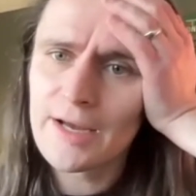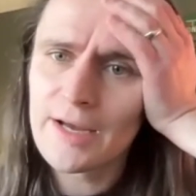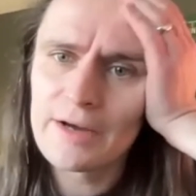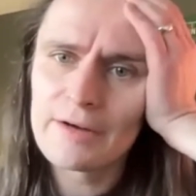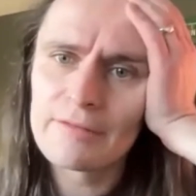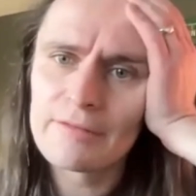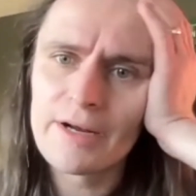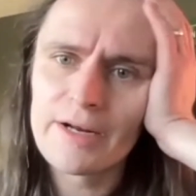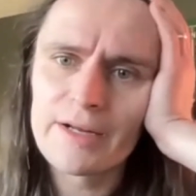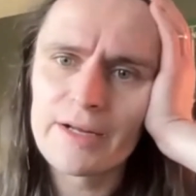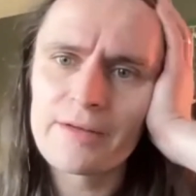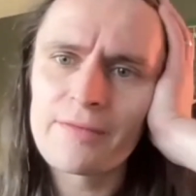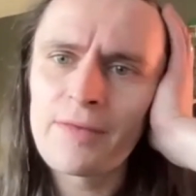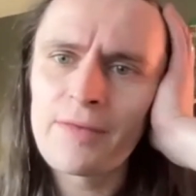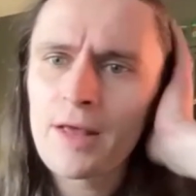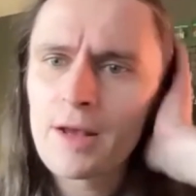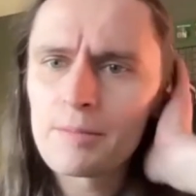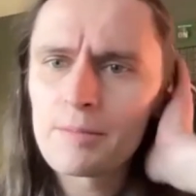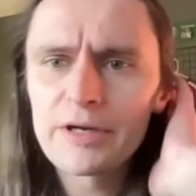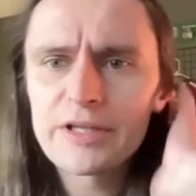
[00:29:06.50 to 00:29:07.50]
that at Reading.
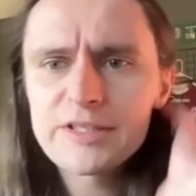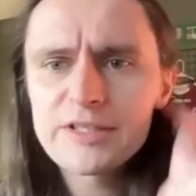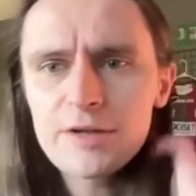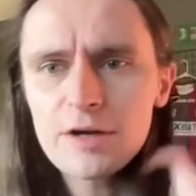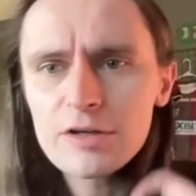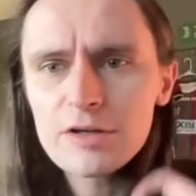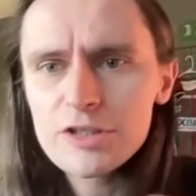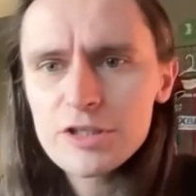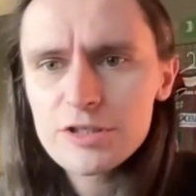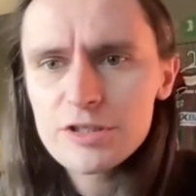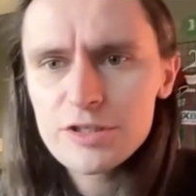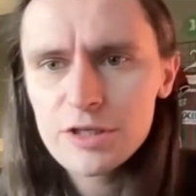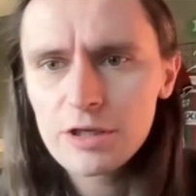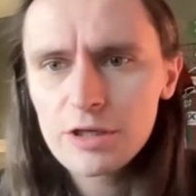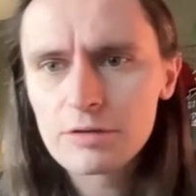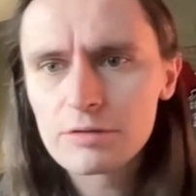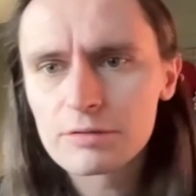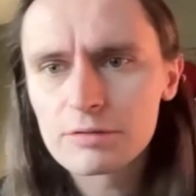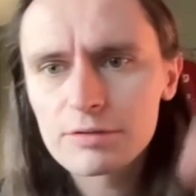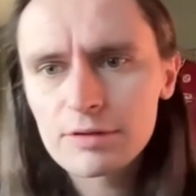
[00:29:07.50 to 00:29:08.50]
But it's not just
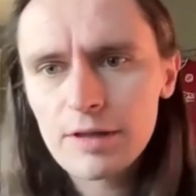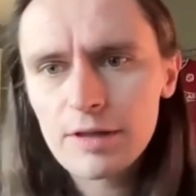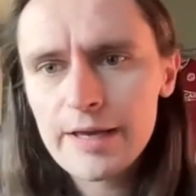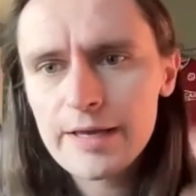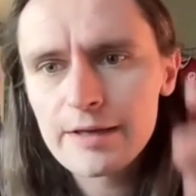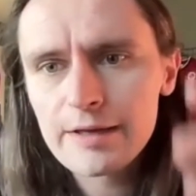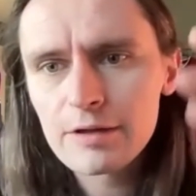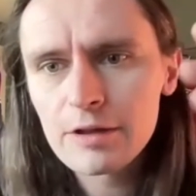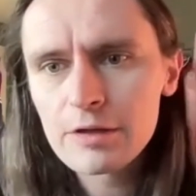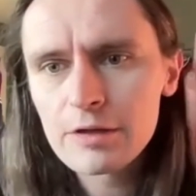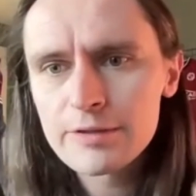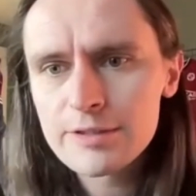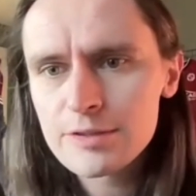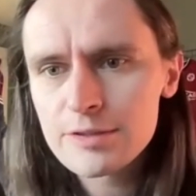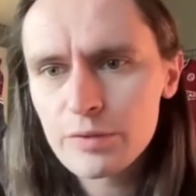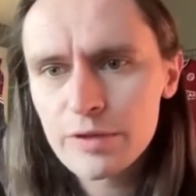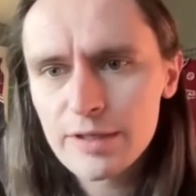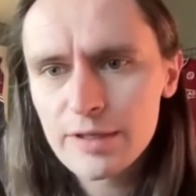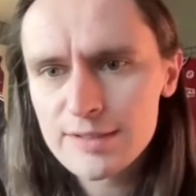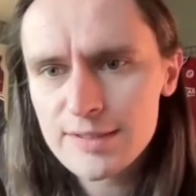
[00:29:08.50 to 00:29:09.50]
youth. Like,
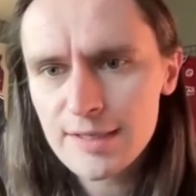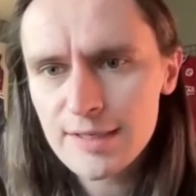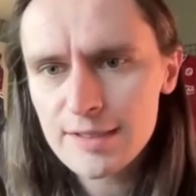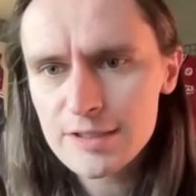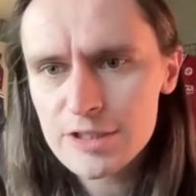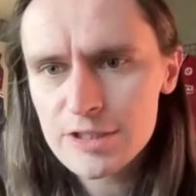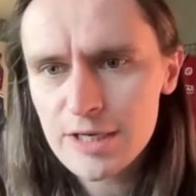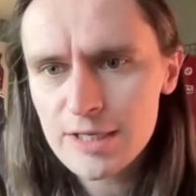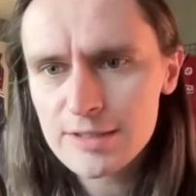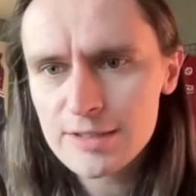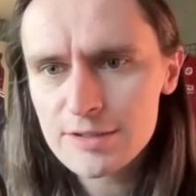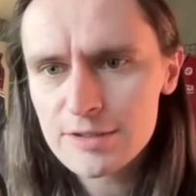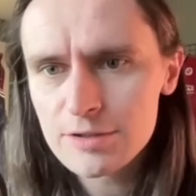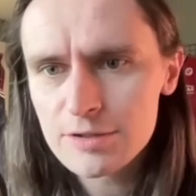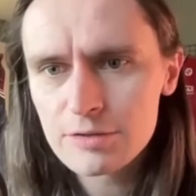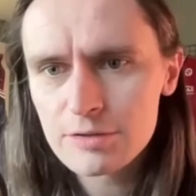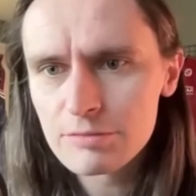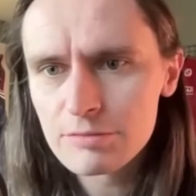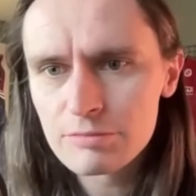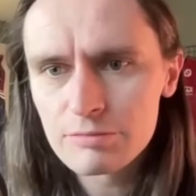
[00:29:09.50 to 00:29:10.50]
Lewis Wing has had a chance
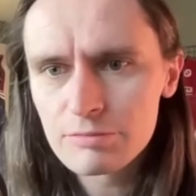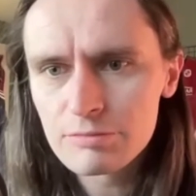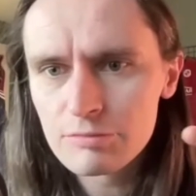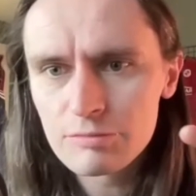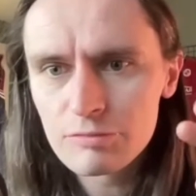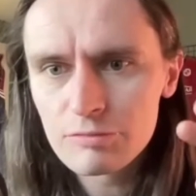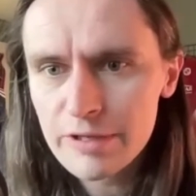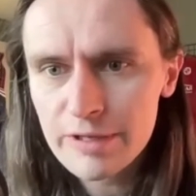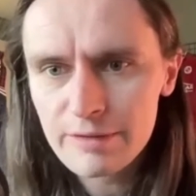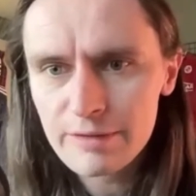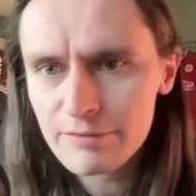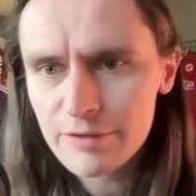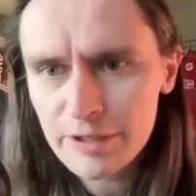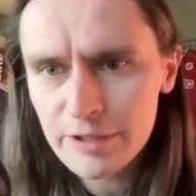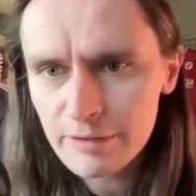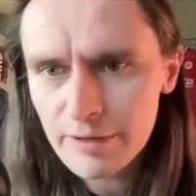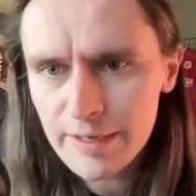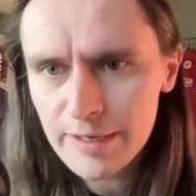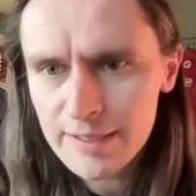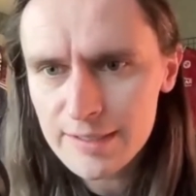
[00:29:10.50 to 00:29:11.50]
to
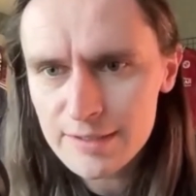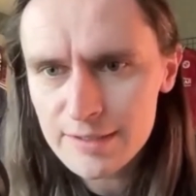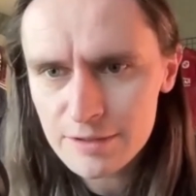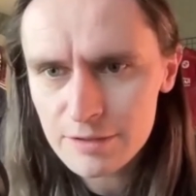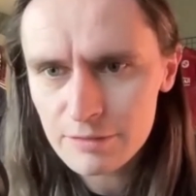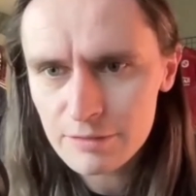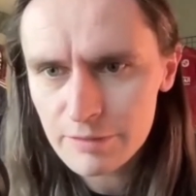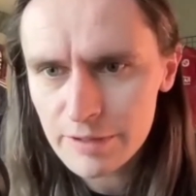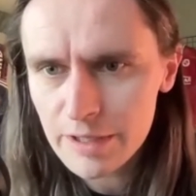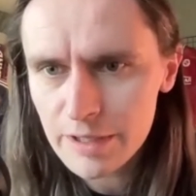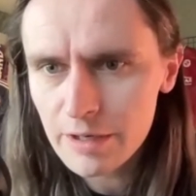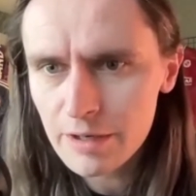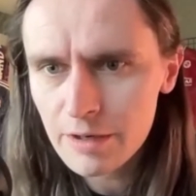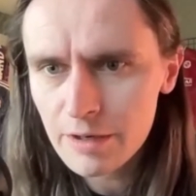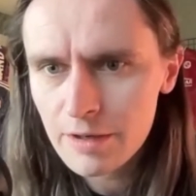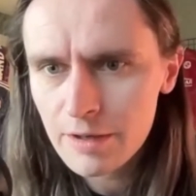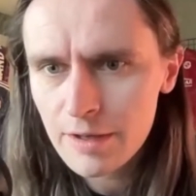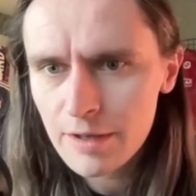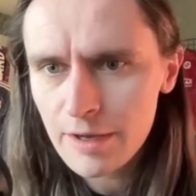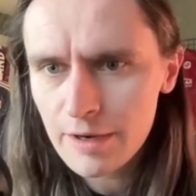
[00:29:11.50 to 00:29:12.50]
reinvigorate his career
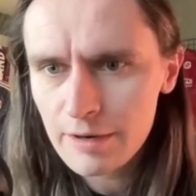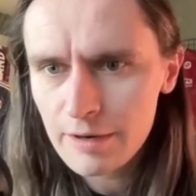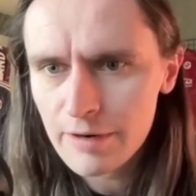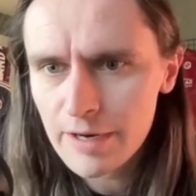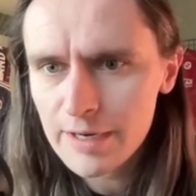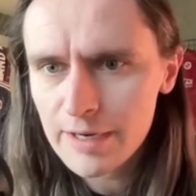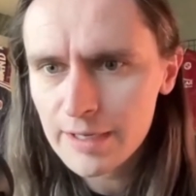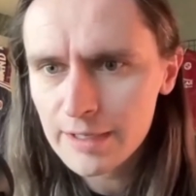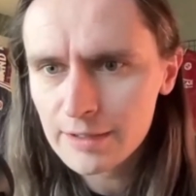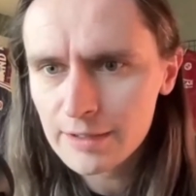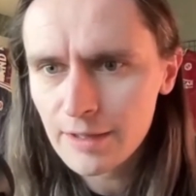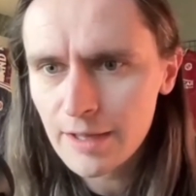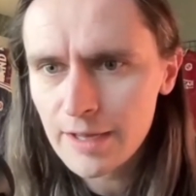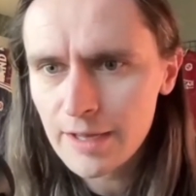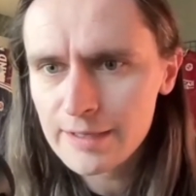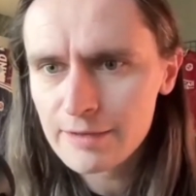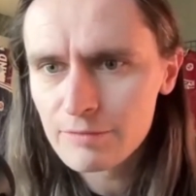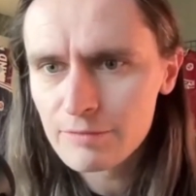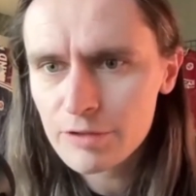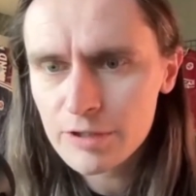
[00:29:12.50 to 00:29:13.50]
at Reading.
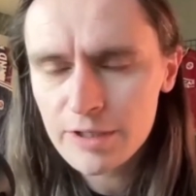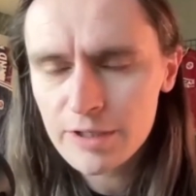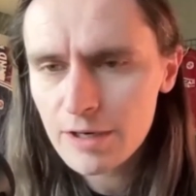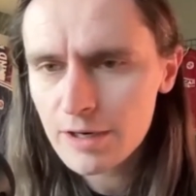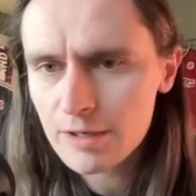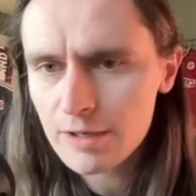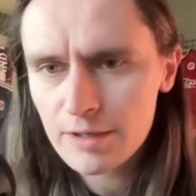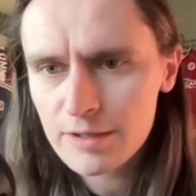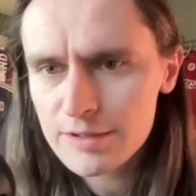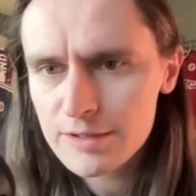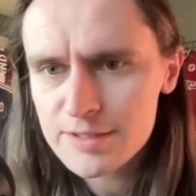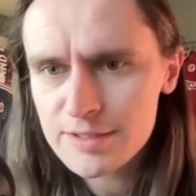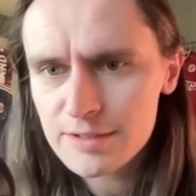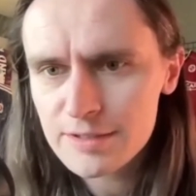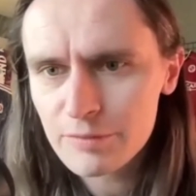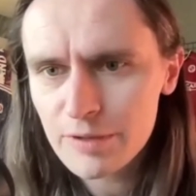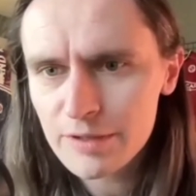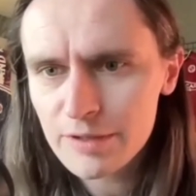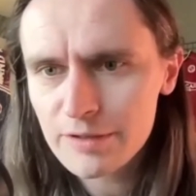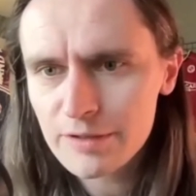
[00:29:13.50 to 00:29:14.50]
Like, regardless
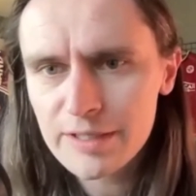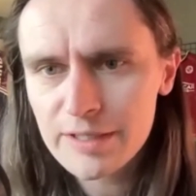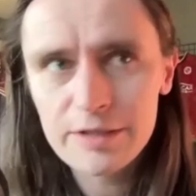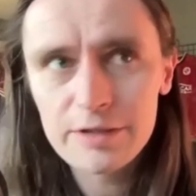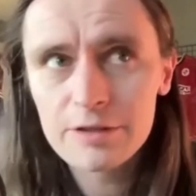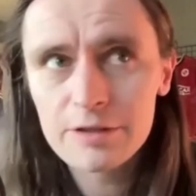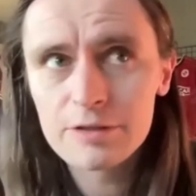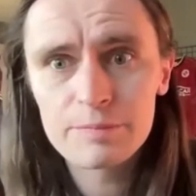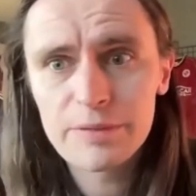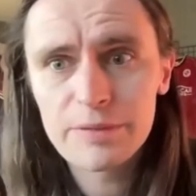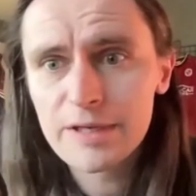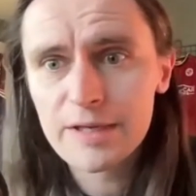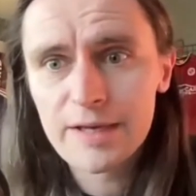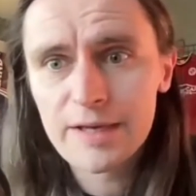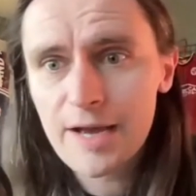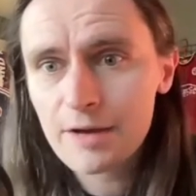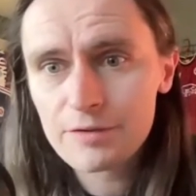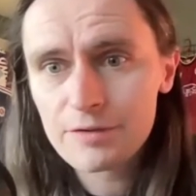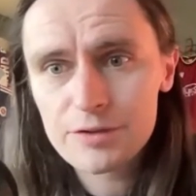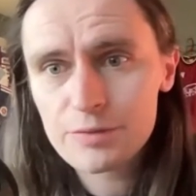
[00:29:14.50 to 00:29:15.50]
of whether he could
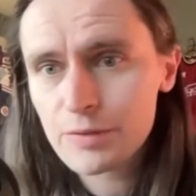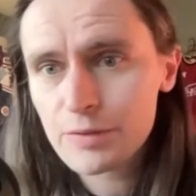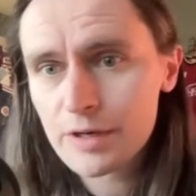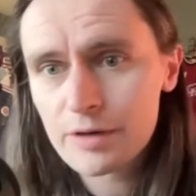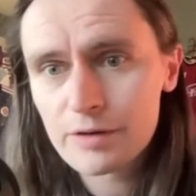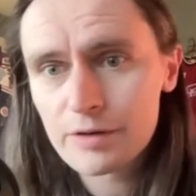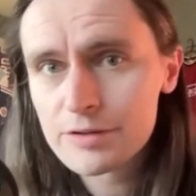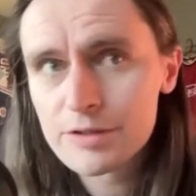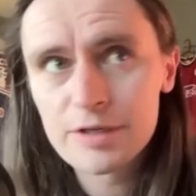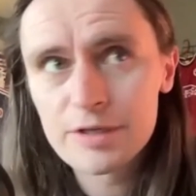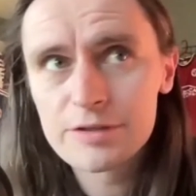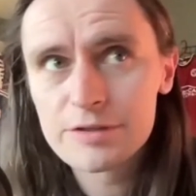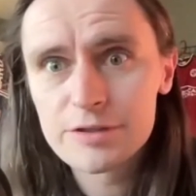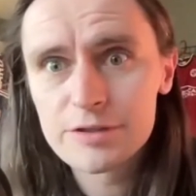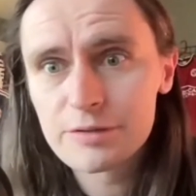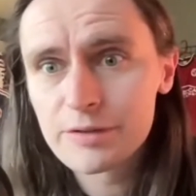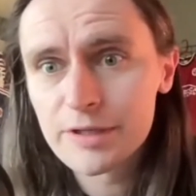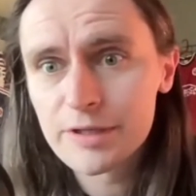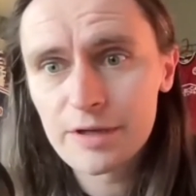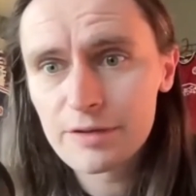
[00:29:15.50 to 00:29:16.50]
be elsewhere and
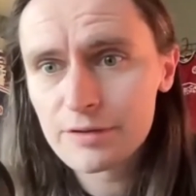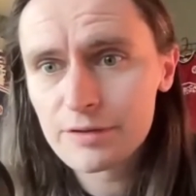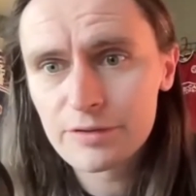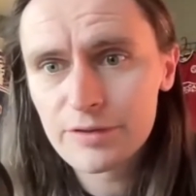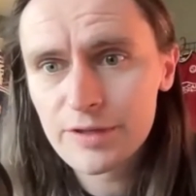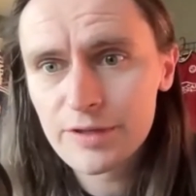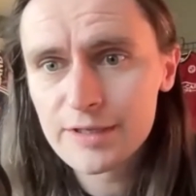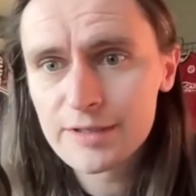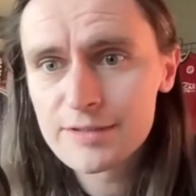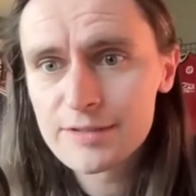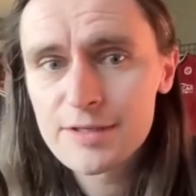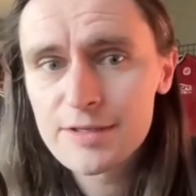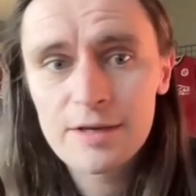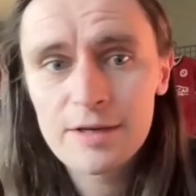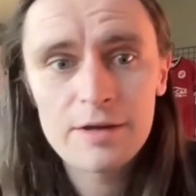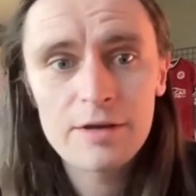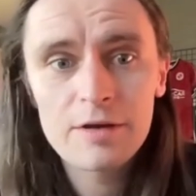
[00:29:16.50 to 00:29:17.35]
doing other things.